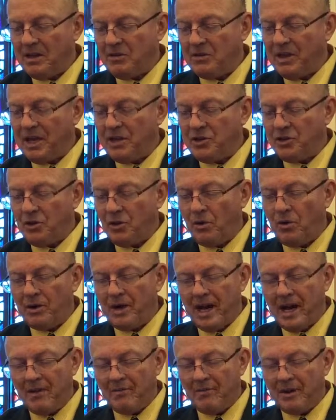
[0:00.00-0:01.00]
They
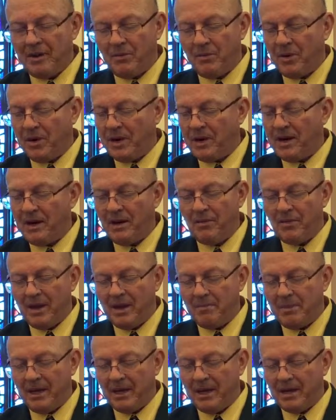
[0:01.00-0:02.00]
told everyone they
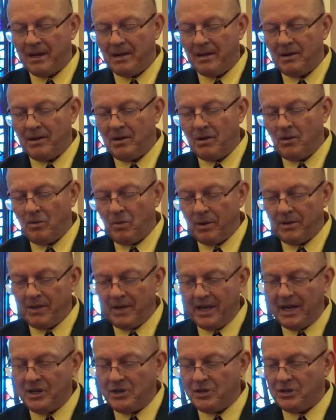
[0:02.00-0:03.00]
met what
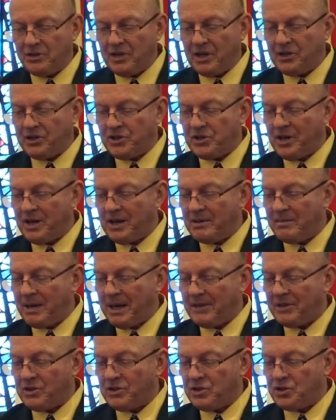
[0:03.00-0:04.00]
the angels had said
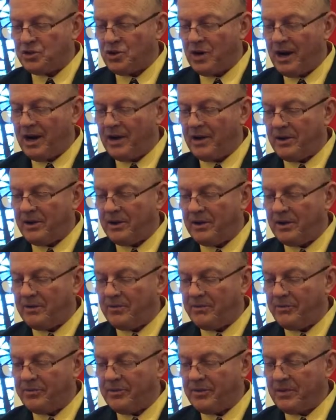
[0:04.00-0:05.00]
about this child.
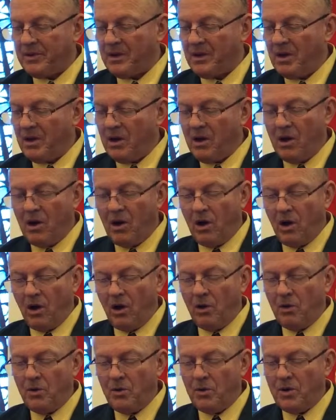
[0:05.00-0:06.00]

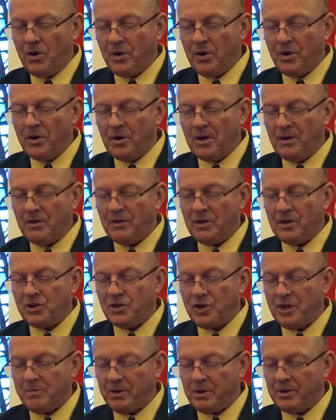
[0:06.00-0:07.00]
All who heard the
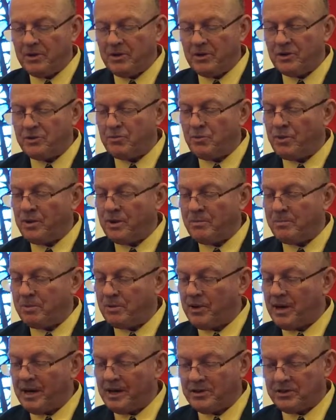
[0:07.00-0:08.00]
sheep herders were
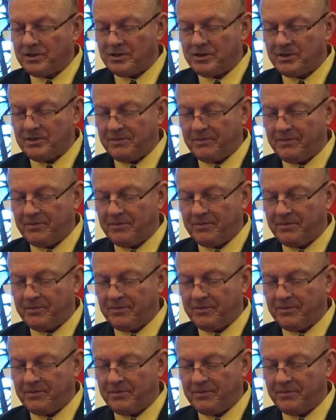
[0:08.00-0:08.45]
impressed.